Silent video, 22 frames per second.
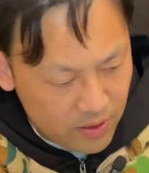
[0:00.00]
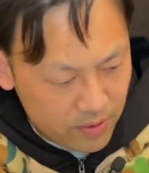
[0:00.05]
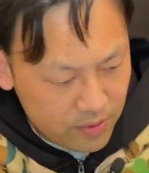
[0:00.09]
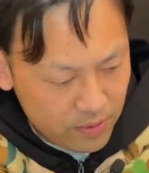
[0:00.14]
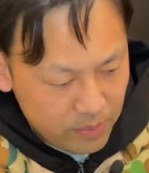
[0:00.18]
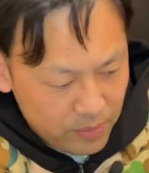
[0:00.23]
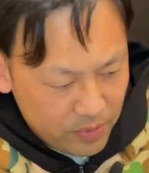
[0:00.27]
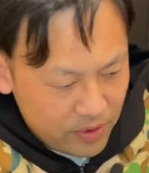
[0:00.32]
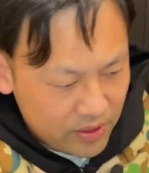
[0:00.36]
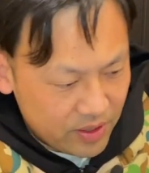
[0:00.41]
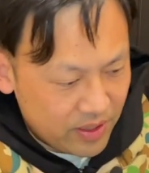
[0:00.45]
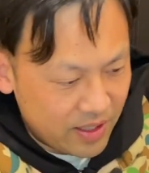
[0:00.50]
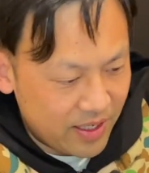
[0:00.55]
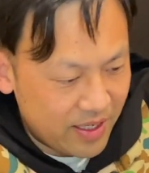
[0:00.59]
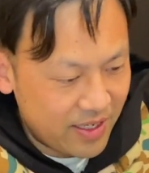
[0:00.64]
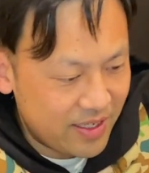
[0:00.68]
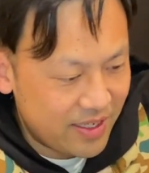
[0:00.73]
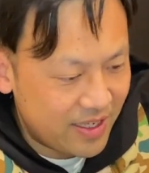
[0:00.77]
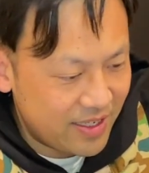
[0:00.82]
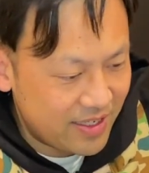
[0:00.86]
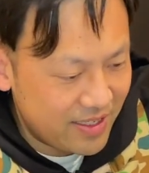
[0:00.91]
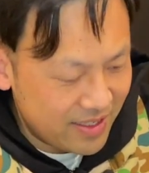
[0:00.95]
oops,
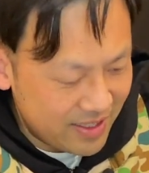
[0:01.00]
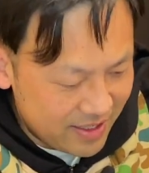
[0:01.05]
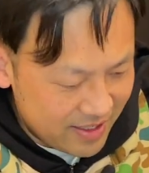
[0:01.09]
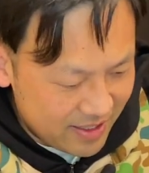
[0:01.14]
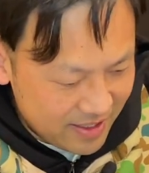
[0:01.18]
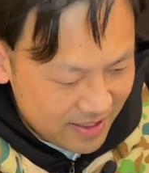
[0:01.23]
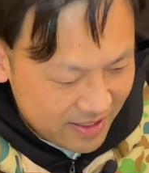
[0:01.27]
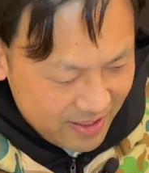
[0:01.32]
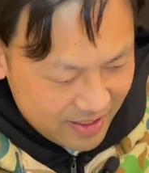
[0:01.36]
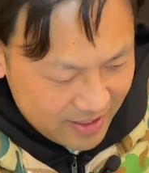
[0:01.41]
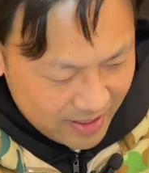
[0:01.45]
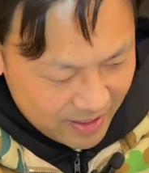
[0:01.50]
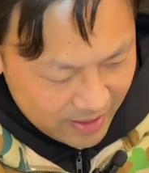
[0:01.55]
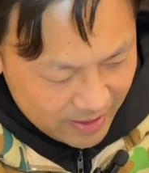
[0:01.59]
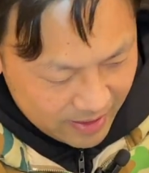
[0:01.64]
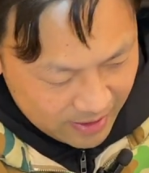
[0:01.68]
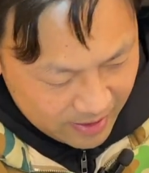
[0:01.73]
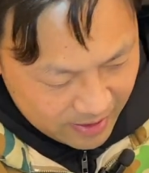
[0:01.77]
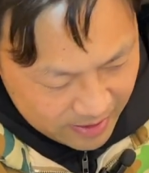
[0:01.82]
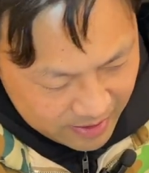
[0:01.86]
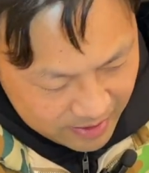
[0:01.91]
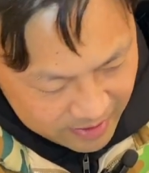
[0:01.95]

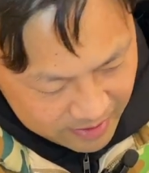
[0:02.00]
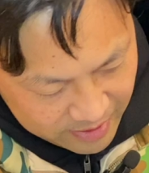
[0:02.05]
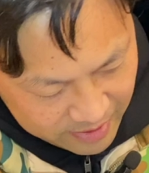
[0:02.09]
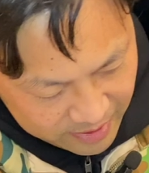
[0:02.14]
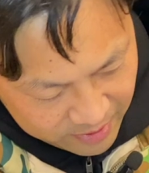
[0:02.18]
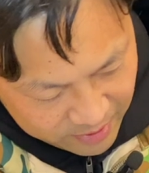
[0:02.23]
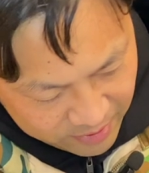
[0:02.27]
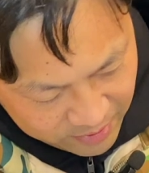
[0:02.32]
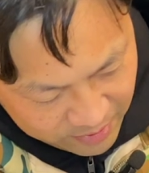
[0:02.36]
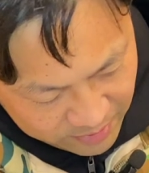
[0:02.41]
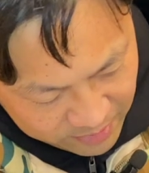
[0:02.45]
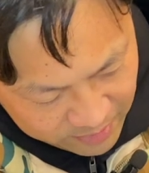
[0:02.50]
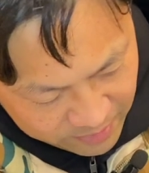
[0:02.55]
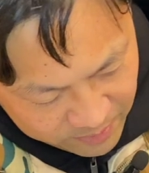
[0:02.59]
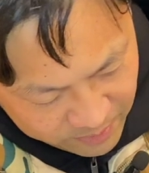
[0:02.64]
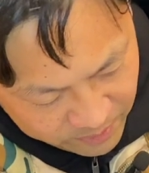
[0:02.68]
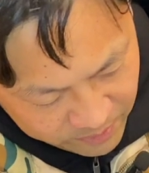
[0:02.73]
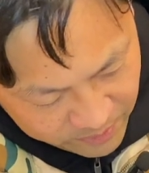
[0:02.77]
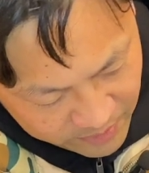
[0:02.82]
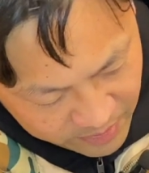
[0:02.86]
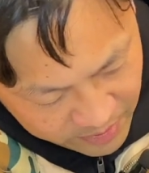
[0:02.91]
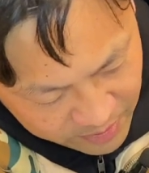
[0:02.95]
and then
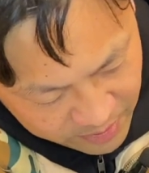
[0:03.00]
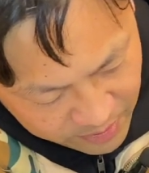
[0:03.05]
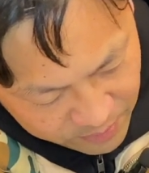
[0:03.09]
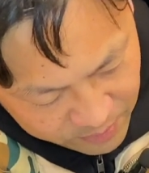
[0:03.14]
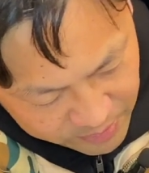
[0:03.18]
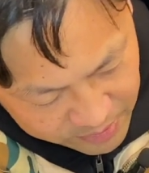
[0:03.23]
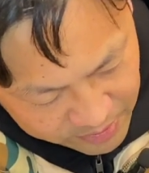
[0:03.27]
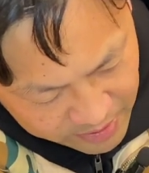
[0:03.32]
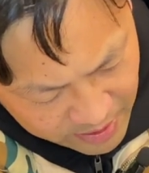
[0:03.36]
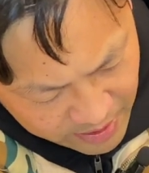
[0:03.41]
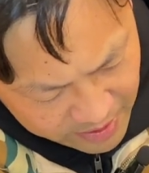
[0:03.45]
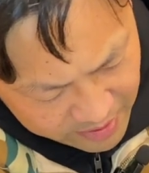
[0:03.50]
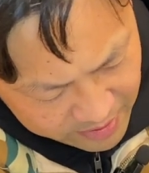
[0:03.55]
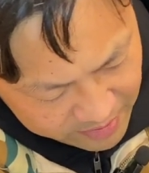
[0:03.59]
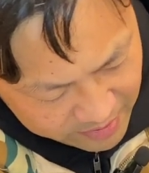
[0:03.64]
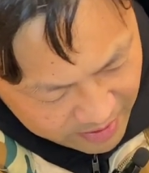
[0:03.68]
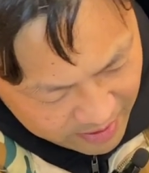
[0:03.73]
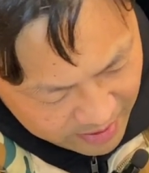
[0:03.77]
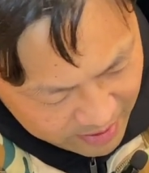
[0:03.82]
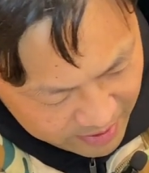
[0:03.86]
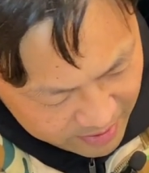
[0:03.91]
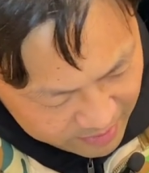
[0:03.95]
what's that?
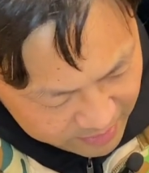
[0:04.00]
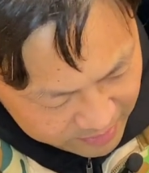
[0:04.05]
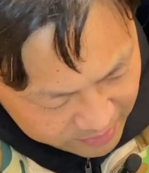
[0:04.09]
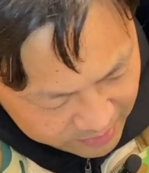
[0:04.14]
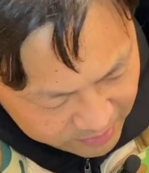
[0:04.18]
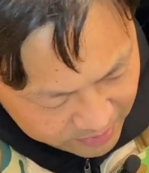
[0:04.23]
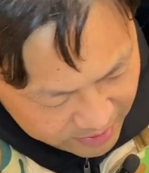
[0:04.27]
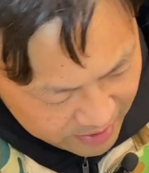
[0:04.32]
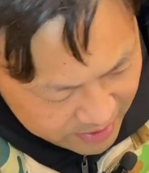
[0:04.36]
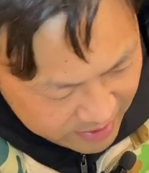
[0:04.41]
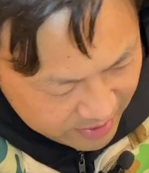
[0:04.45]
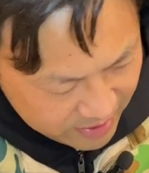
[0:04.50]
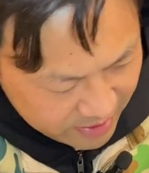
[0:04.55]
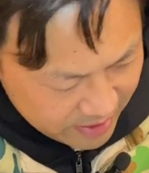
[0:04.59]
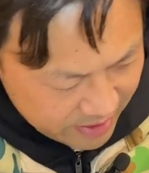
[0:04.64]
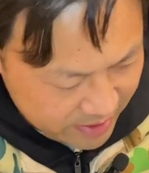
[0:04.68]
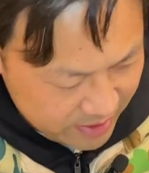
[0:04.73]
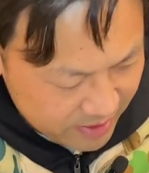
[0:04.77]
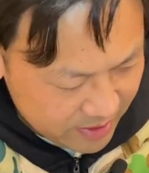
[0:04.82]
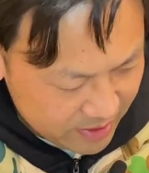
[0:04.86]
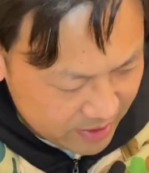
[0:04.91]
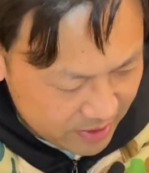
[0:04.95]
So getting
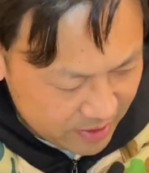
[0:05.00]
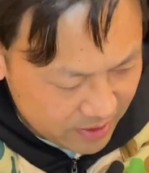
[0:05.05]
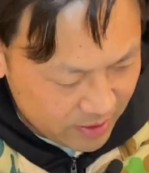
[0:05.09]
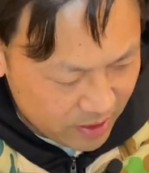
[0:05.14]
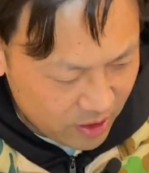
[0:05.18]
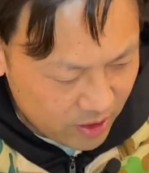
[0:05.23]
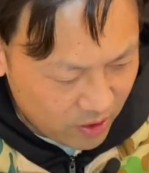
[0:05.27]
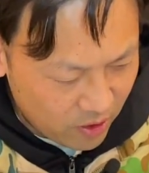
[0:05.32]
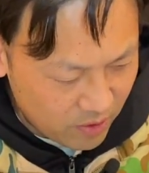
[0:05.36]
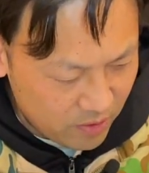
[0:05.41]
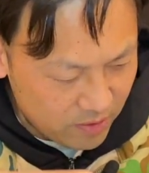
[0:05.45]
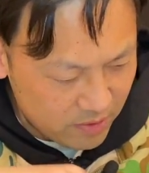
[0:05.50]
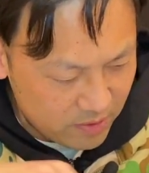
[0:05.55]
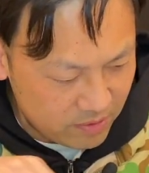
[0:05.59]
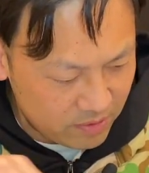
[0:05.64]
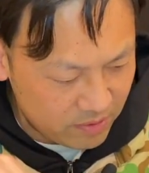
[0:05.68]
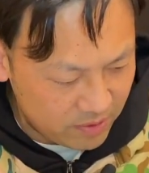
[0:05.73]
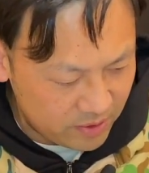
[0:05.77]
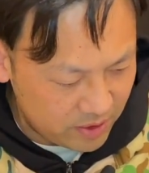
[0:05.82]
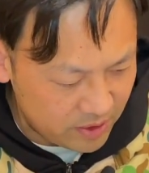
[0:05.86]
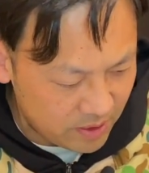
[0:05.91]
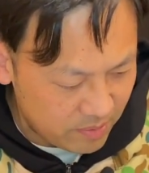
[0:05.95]
like
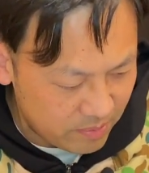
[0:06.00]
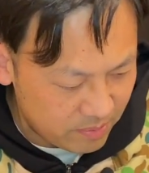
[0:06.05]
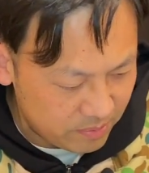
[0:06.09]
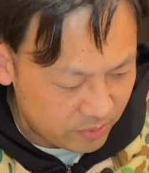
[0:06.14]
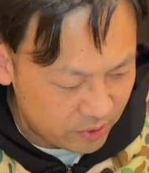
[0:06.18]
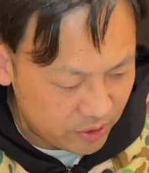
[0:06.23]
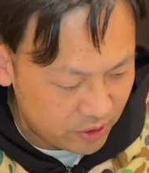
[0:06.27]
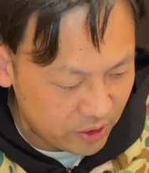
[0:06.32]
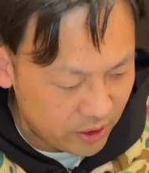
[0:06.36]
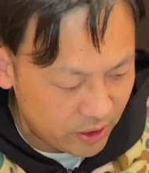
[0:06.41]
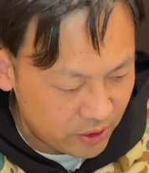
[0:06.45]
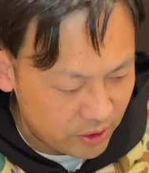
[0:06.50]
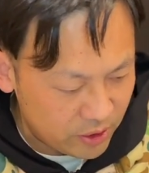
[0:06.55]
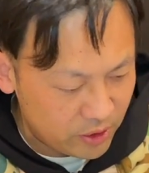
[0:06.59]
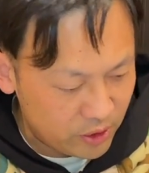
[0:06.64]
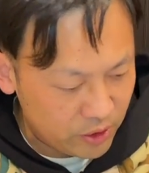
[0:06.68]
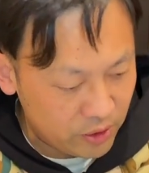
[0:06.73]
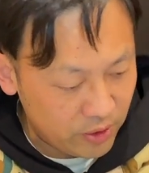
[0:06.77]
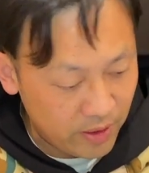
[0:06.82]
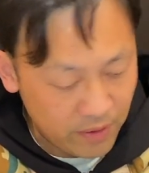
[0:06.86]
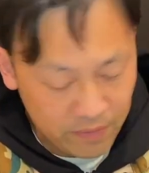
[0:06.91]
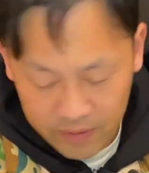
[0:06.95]
some search
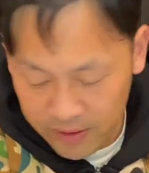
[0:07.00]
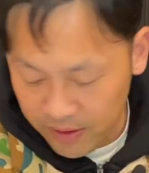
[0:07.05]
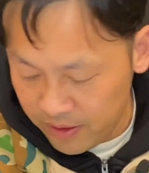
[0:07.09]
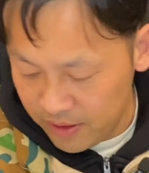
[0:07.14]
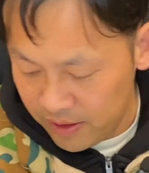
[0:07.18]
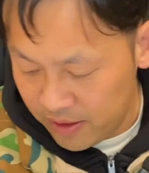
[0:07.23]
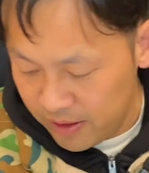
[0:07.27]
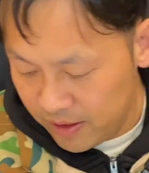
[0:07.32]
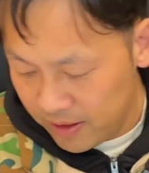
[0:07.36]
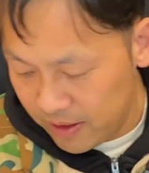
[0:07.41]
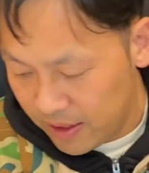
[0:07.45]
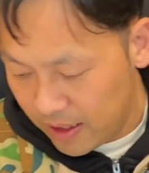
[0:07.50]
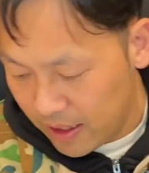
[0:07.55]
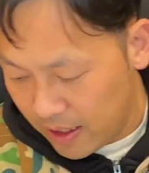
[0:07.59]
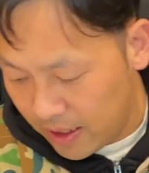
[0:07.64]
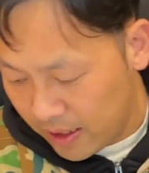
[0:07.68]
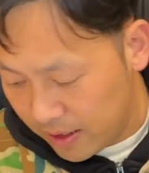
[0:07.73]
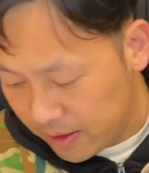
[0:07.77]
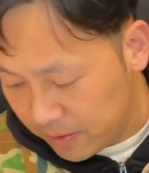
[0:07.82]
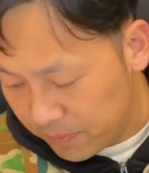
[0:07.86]
traffic. Yeah.